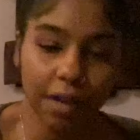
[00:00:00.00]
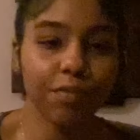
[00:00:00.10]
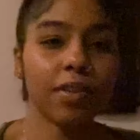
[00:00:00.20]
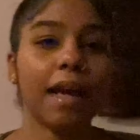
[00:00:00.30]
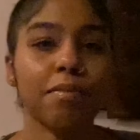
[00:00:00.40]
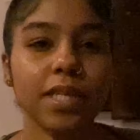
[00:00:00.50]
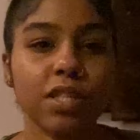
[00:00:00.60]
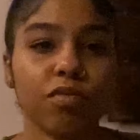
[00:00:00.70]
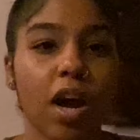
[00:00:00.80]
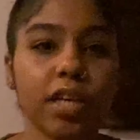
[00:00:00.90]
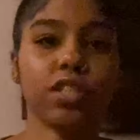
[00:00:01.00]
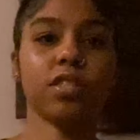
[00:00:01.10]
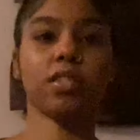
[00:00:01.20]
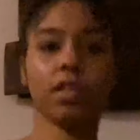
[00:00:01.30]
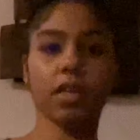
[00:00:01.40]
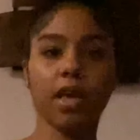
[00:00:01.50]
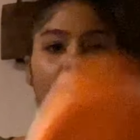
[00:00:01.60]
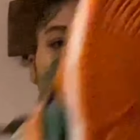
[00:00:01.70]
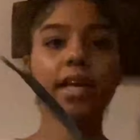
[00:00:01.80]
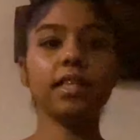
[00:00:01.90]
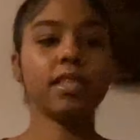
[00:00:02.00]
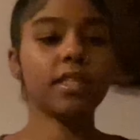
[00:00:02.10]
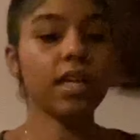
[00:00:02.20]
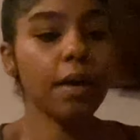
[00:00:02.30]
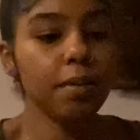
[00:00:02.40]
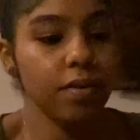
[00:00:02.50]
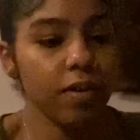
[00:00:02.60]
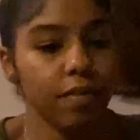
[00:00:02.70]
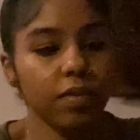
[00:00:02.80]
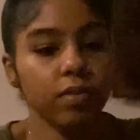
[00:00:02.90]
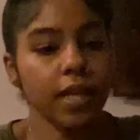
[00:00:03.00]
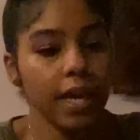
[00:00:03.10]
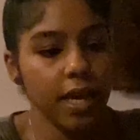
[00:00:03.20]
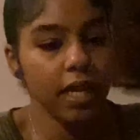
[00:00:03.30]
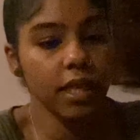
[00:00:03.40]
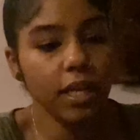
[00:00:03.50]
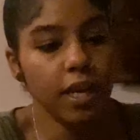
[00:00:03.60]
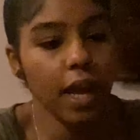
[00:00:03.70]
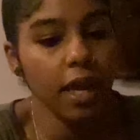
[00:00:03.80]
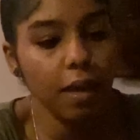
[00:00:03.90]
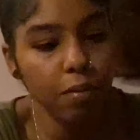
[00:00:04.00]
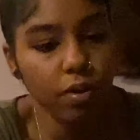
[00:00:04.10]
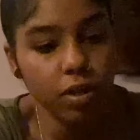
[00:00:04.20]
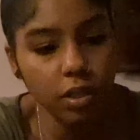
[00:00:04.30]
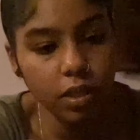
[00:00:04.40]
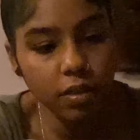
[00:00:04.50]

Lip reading: feel like Mr. Rogers. It's a beautiful day in the neighborhood.